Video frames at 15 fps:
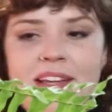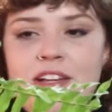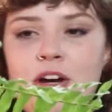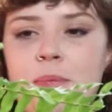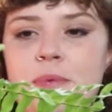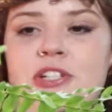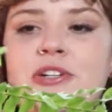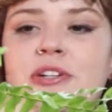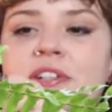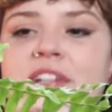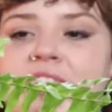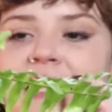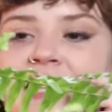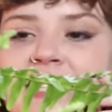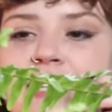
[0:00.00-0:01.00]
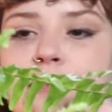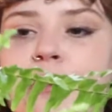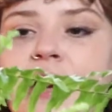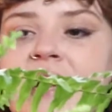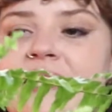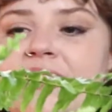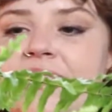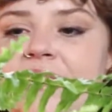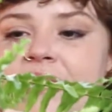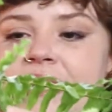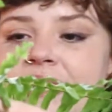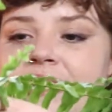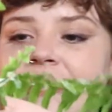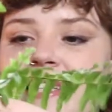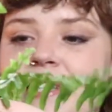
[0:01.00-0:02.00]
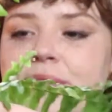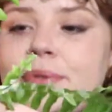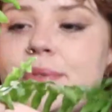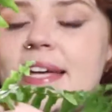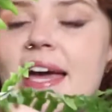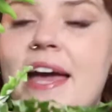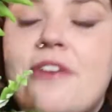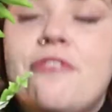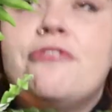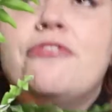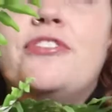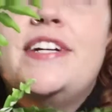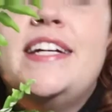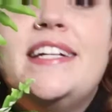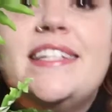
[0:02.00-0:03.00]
the opportunity to practice these skills every